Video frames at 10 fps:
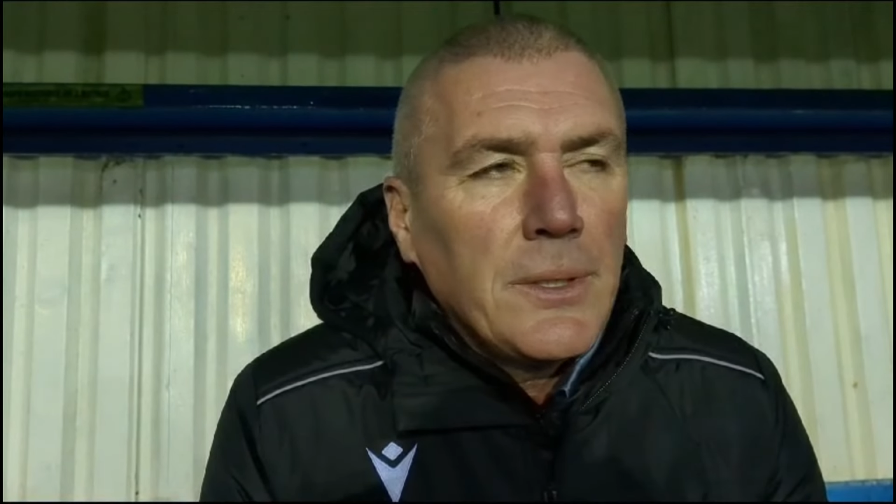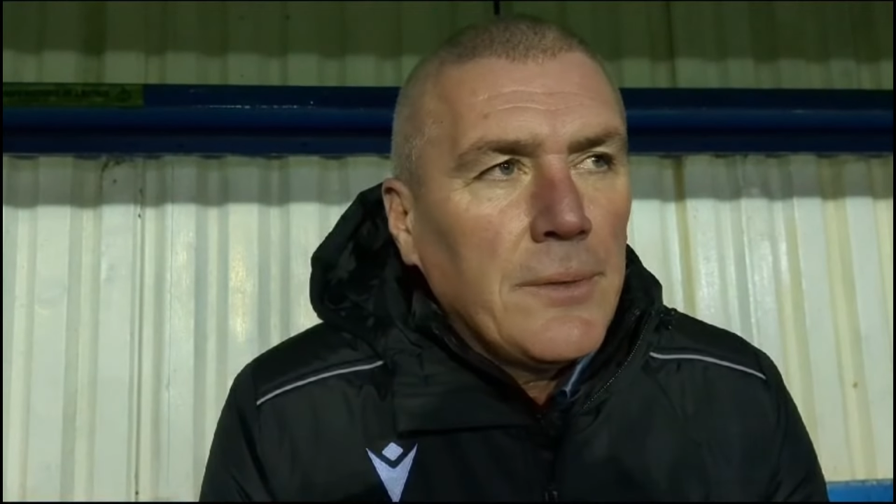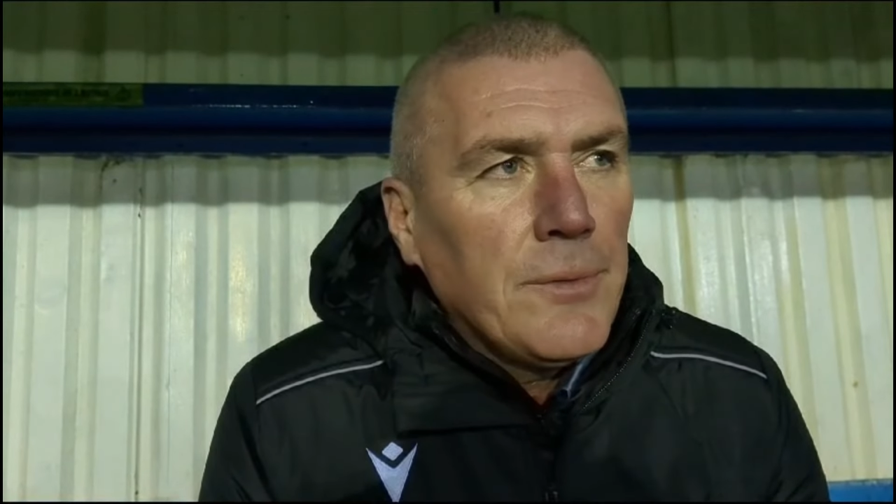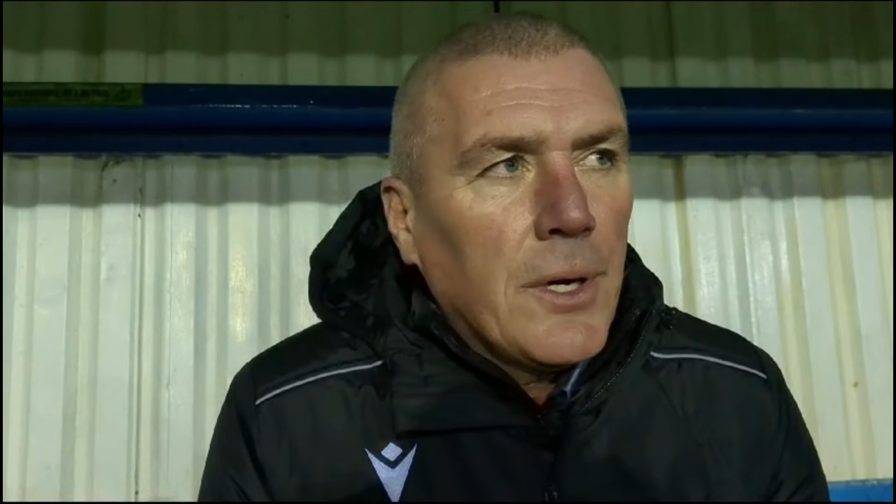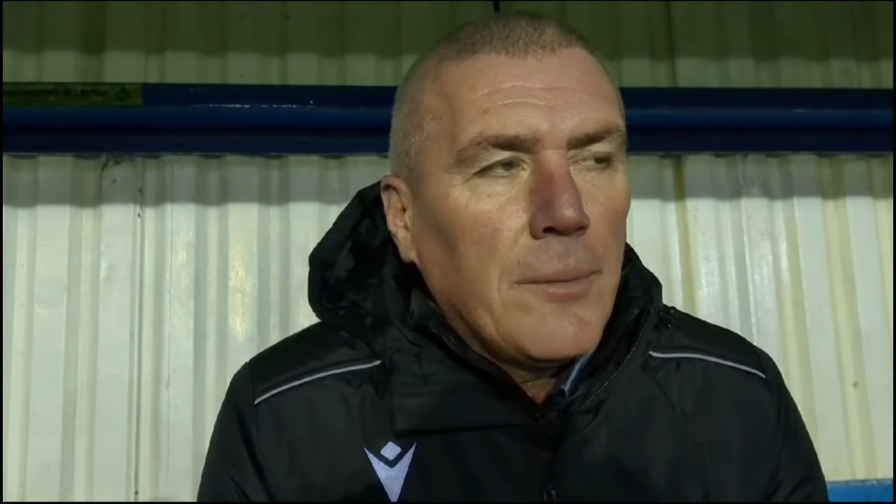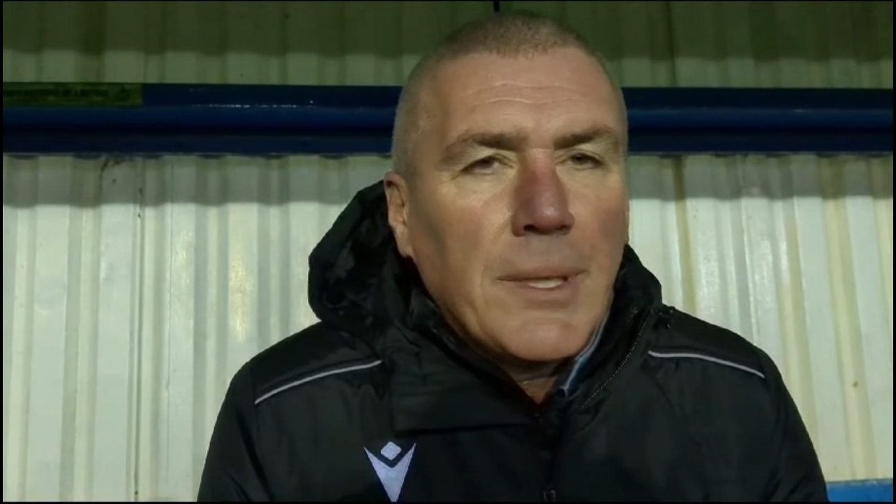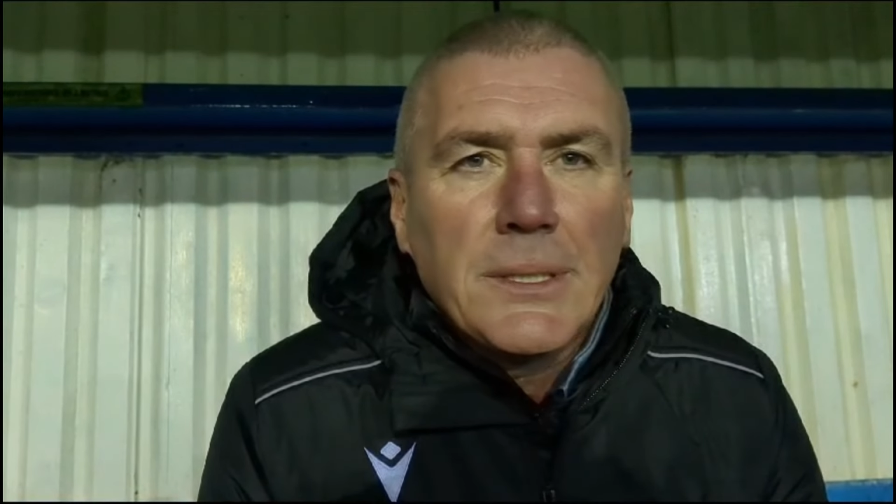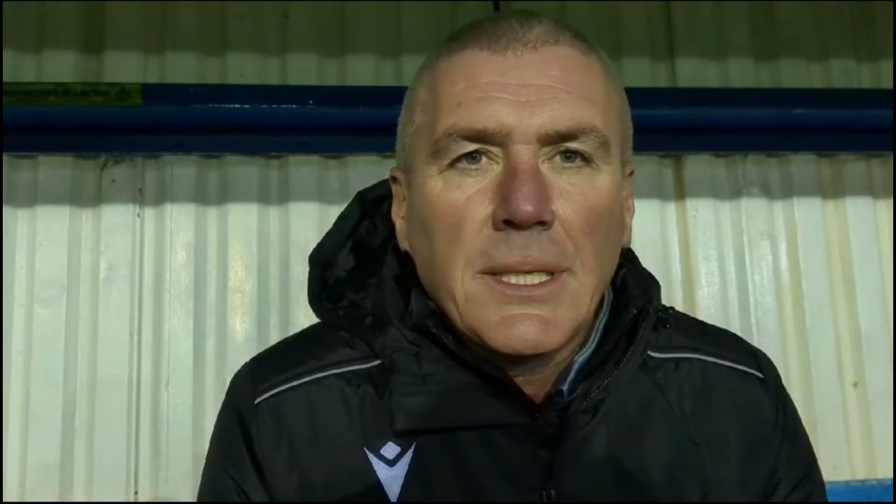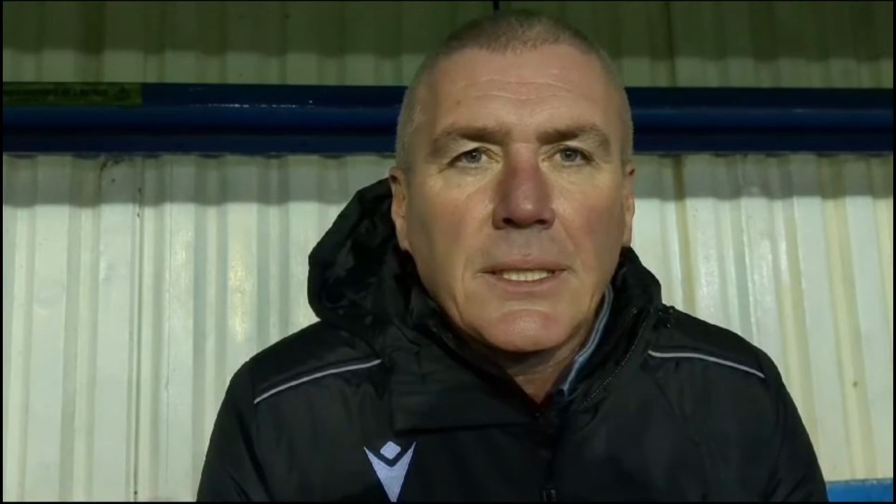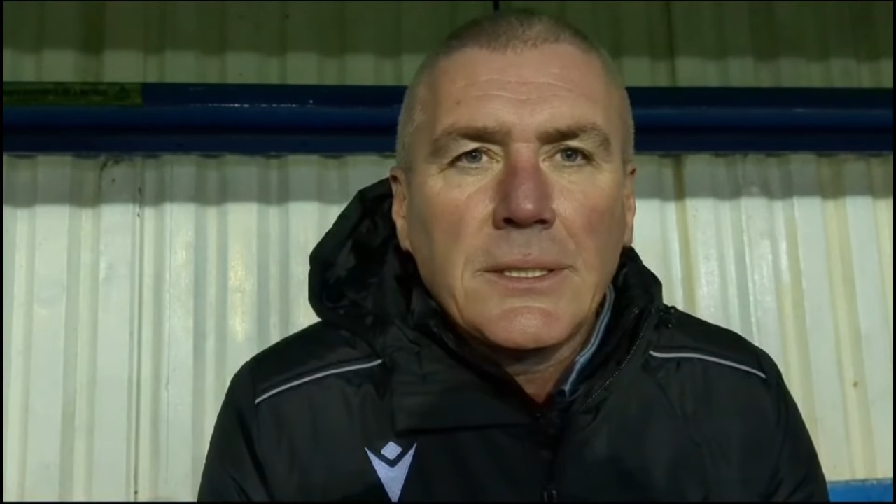They've got a
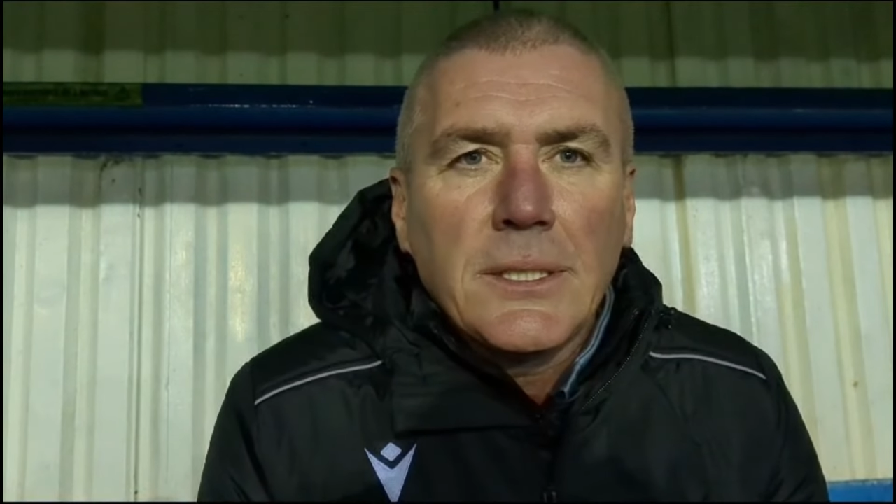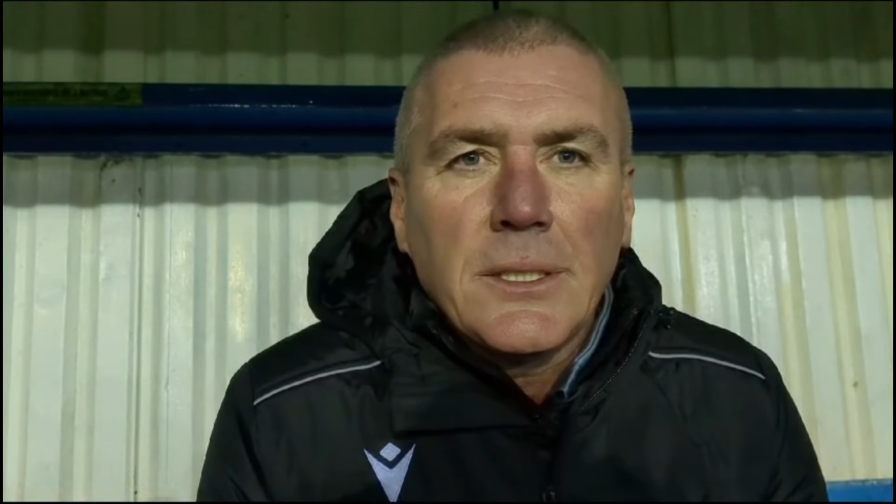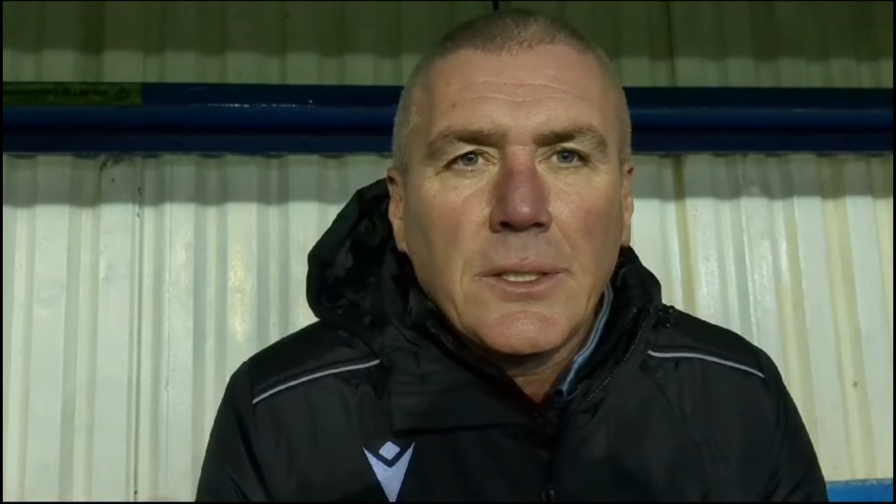mentality,